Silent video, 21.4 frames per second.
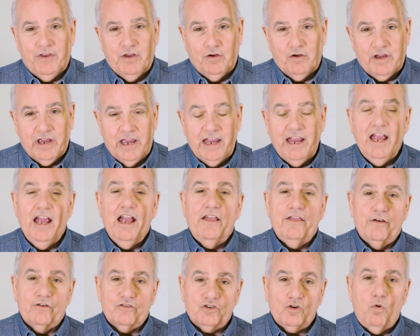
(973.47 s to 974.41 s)
okay?
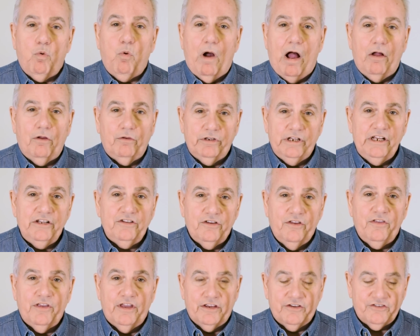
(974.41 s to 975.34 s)
There's quality
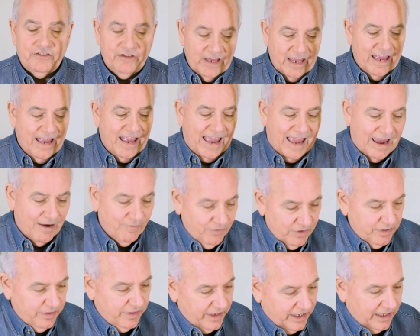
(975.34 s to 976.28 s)
to this.
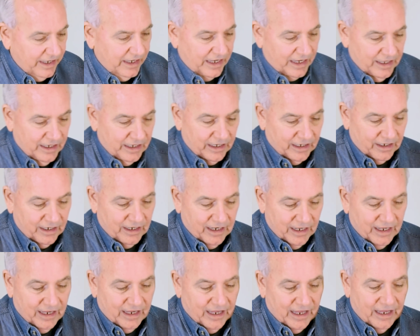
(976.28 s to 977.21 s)
Everything in it
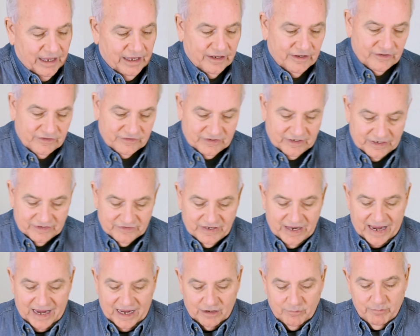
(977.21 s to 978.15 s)
is
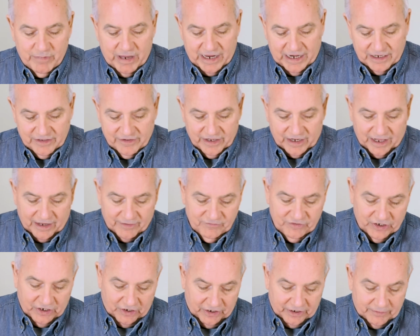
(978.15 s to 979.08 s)
handmade that
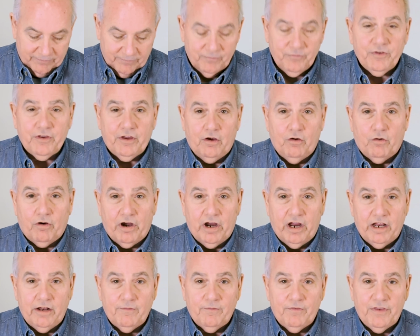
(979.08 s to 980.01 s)
I've done, all
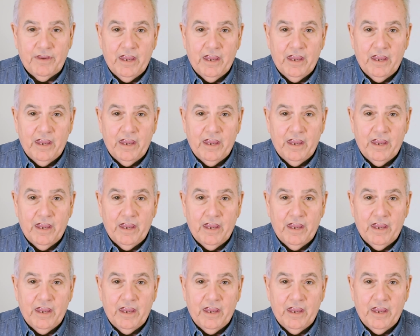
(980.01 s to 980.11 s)
right?